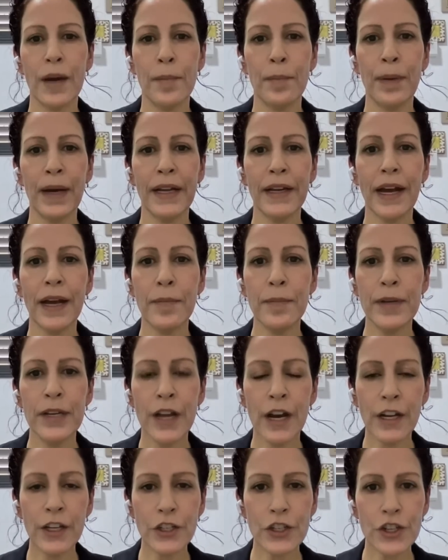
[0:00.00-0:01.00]
But I'm
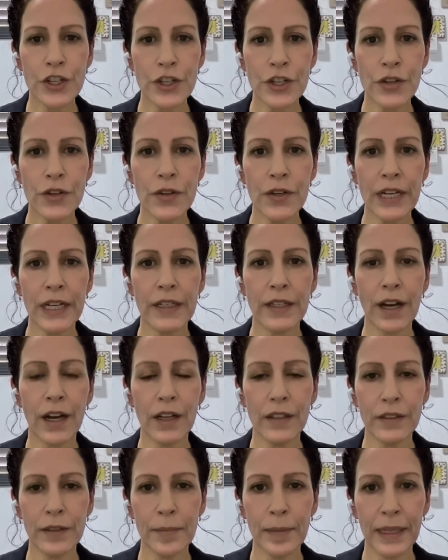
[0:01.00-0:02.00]
not sure it
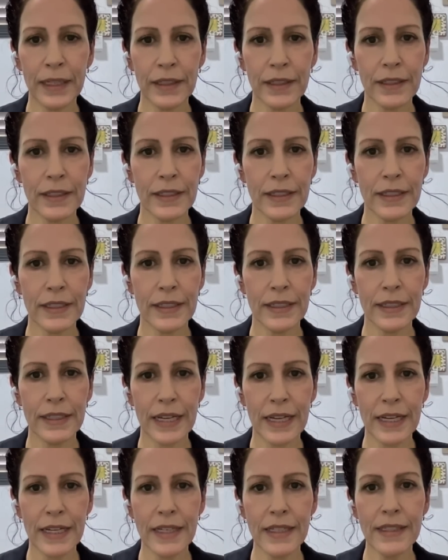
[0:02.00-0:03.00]
automatically
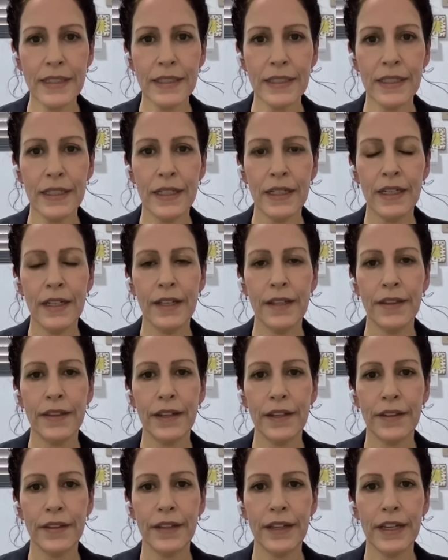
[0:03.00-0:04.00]
says
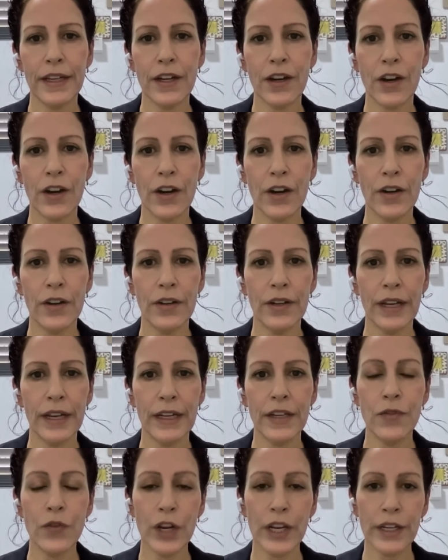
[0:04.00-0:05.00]
that they are
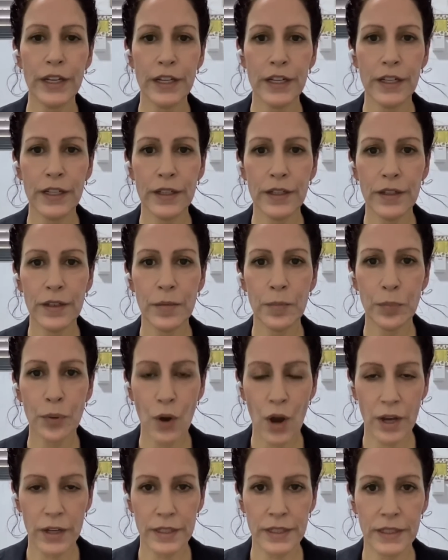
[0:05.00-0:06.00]
an Iranian
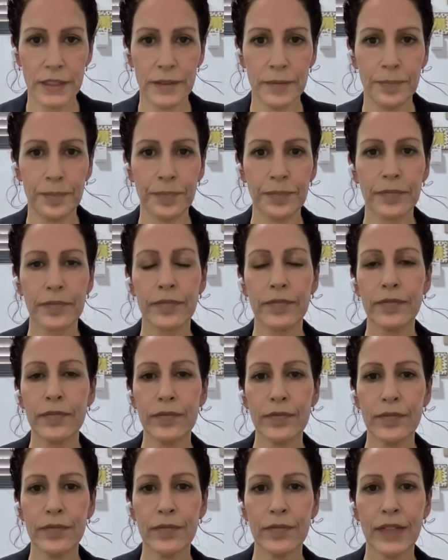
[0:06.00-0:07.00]
proxy.
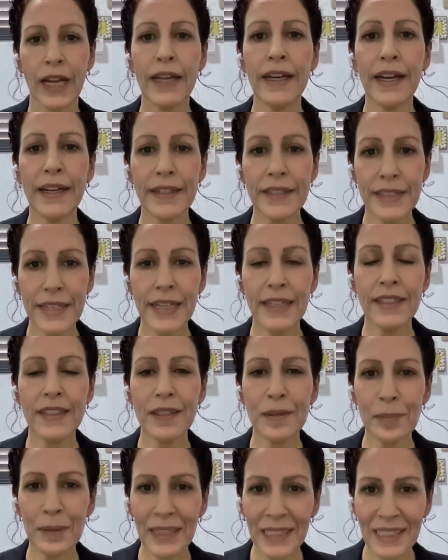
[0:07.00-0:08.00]
And I tend
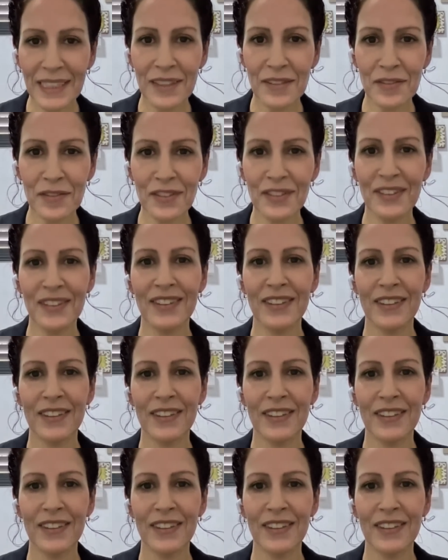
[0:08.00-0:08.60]
to believe,